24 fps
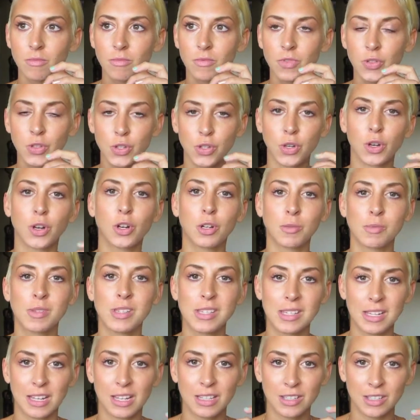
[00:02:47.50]

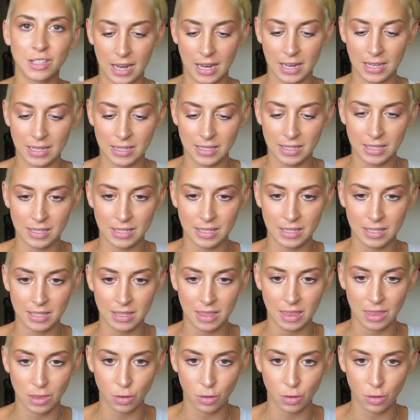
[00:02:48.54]
circumstance is